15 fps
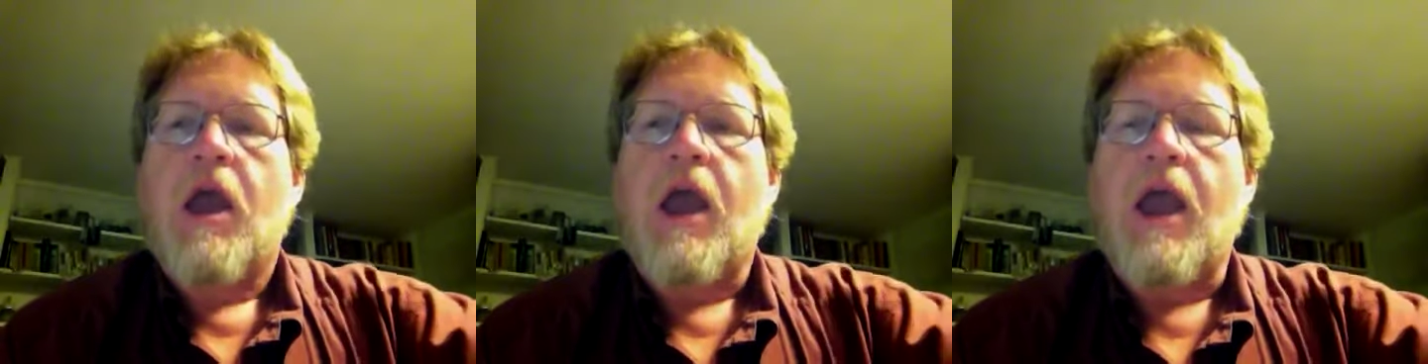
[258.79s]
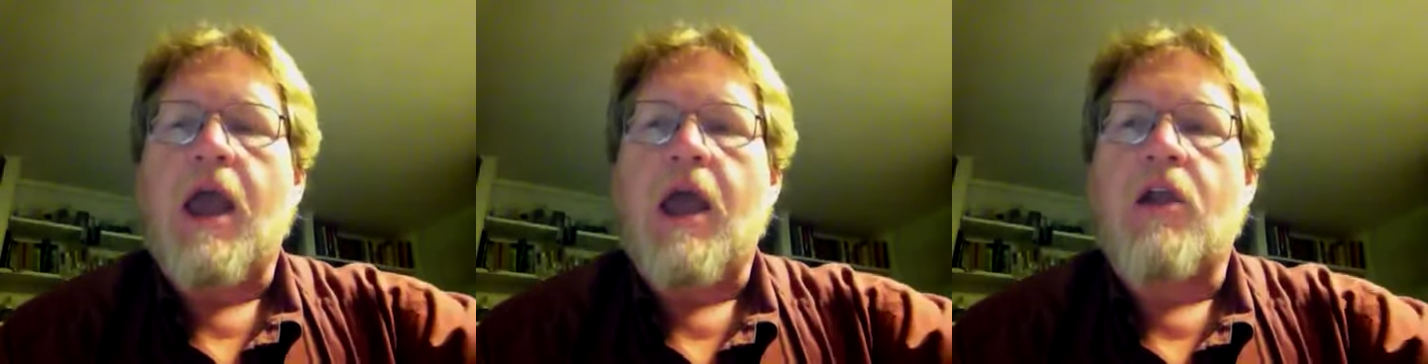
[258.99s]

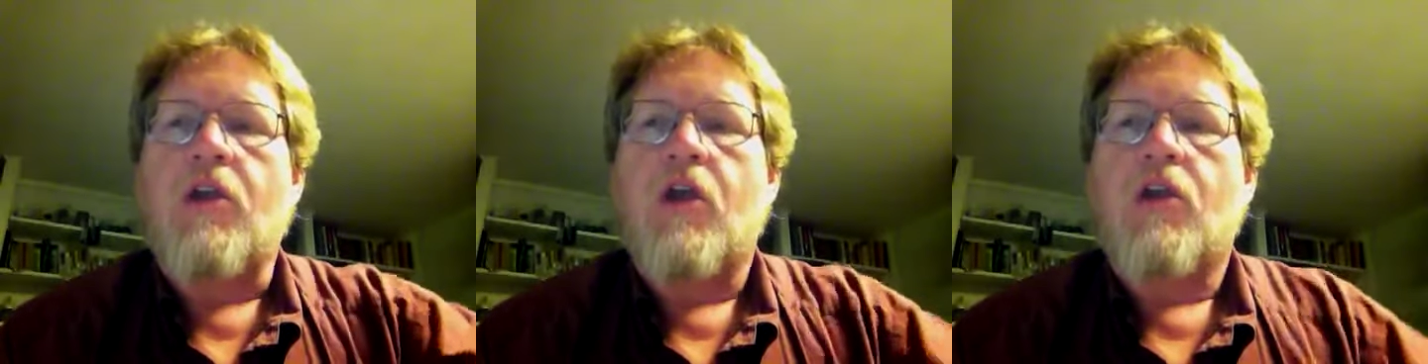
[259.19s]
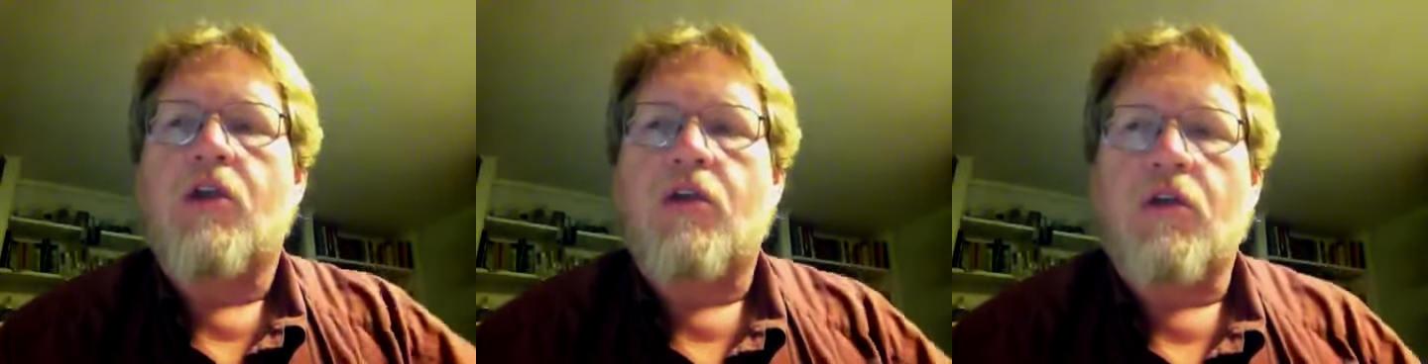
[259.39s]

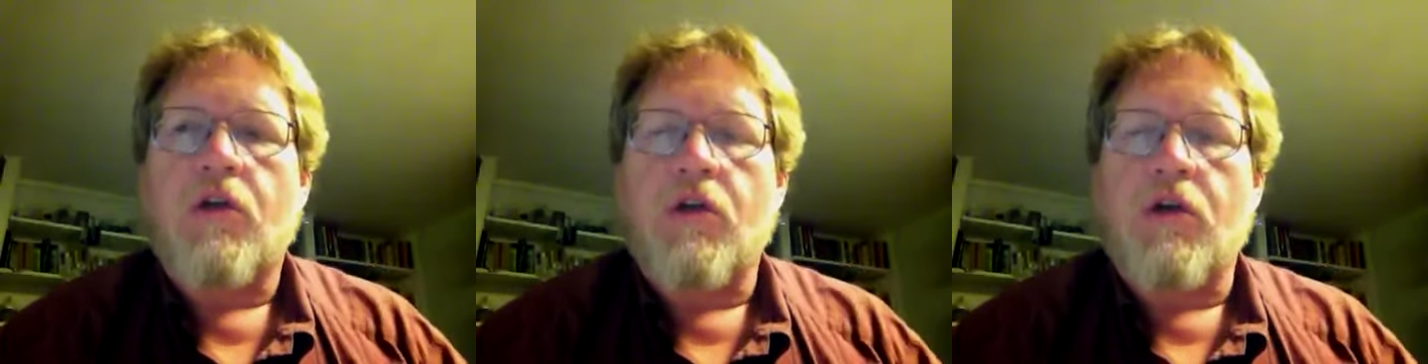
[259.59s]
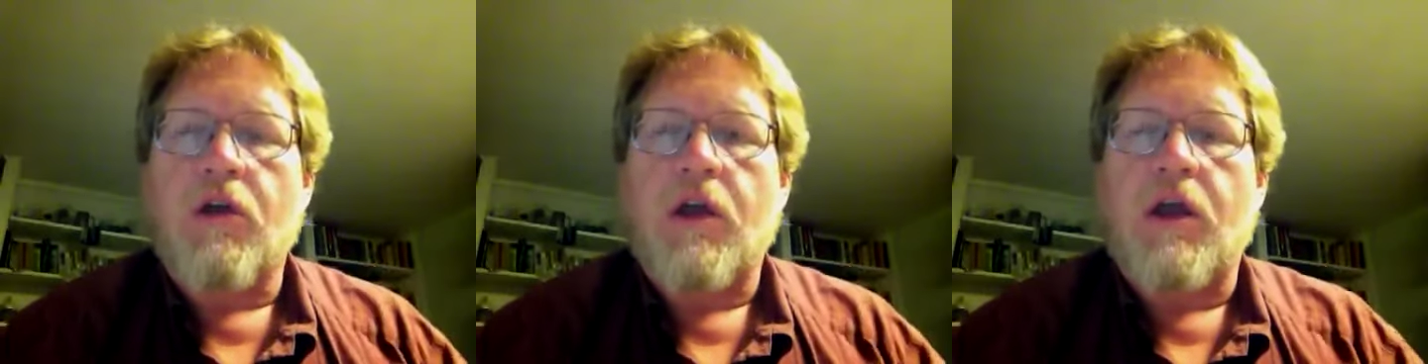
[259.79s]
and
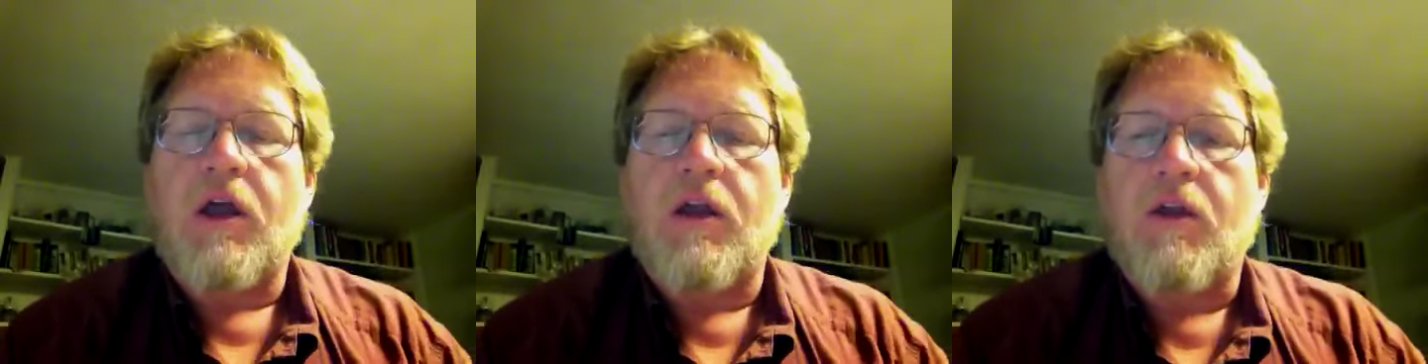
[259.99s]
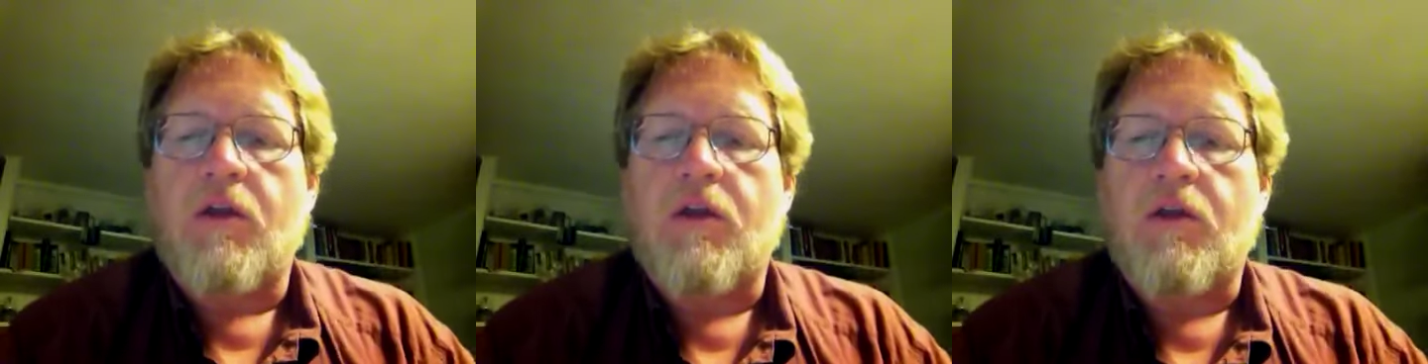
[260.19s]
turned
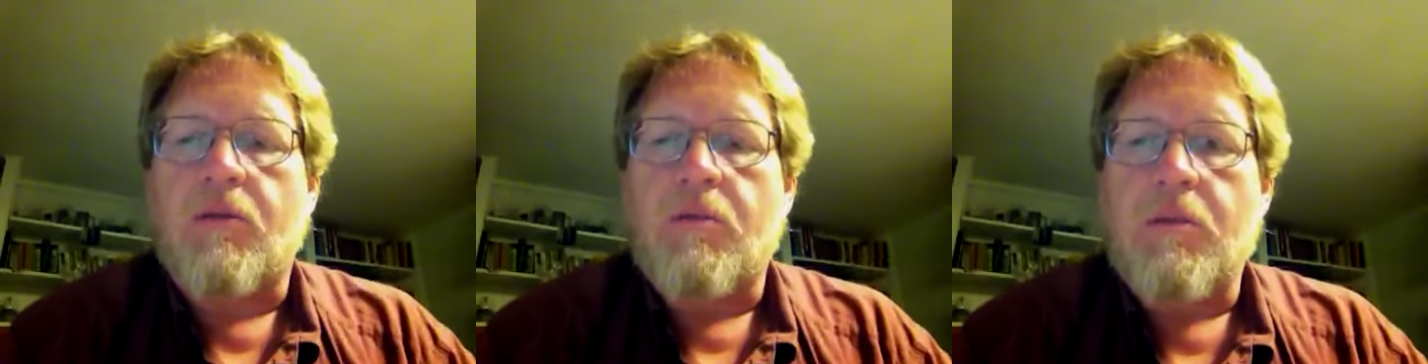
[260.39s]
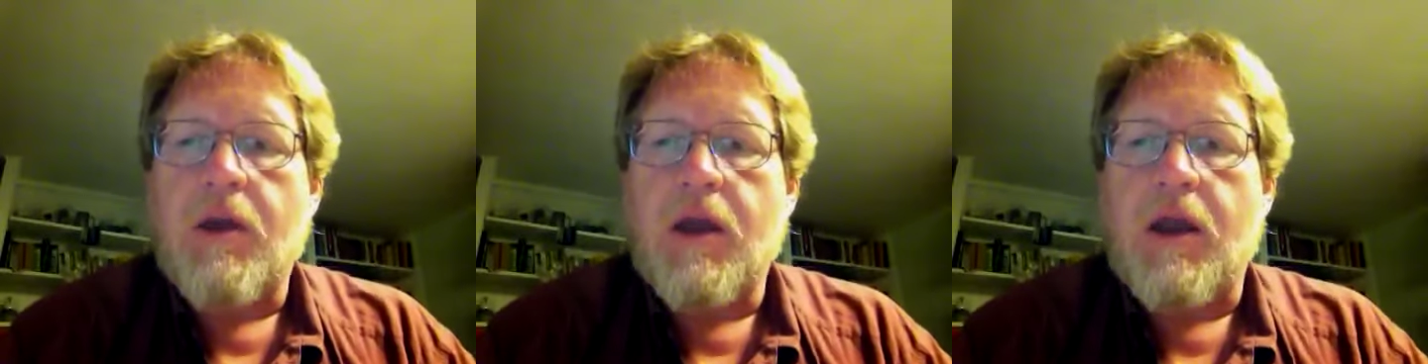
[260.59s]
in and
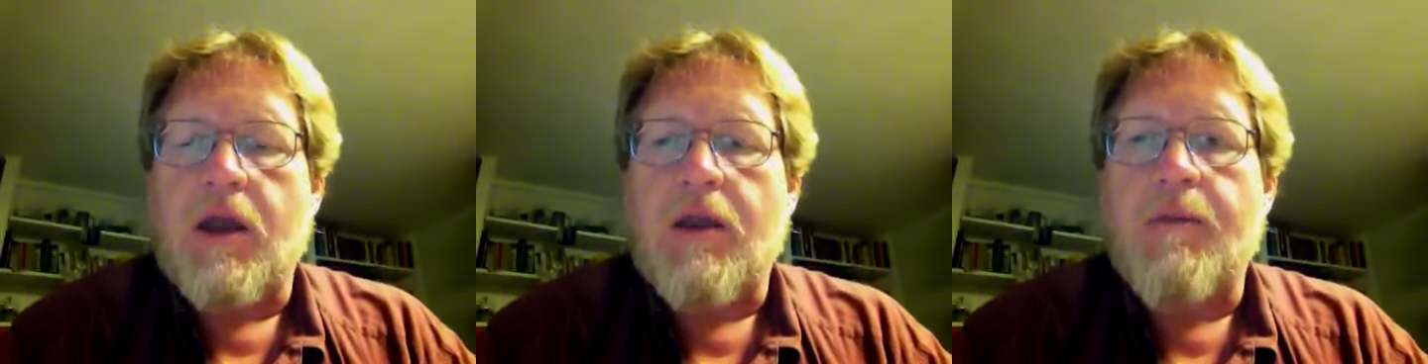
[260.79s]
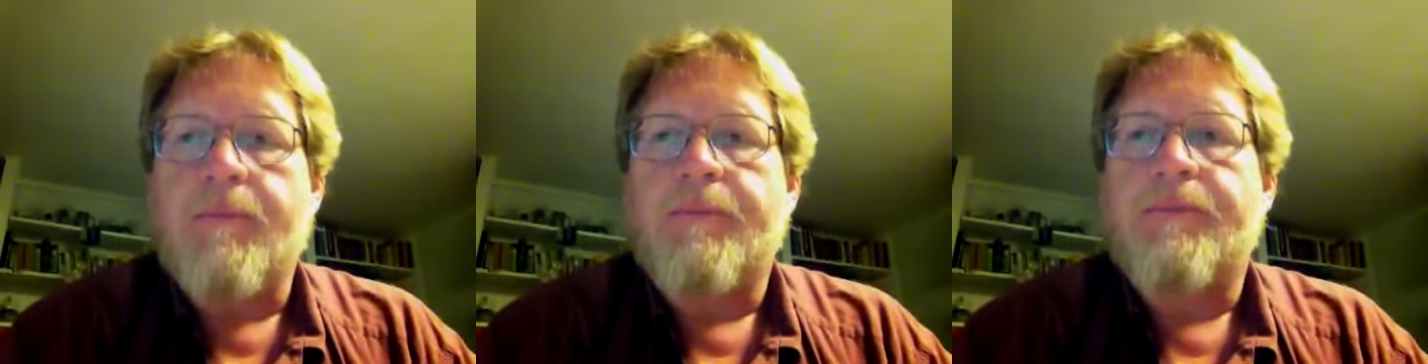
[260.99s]

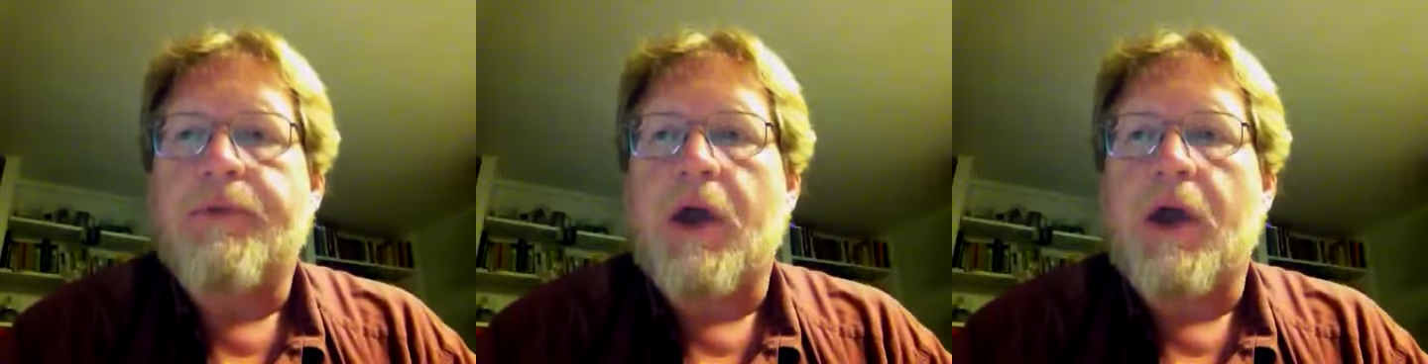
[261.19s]
submitted,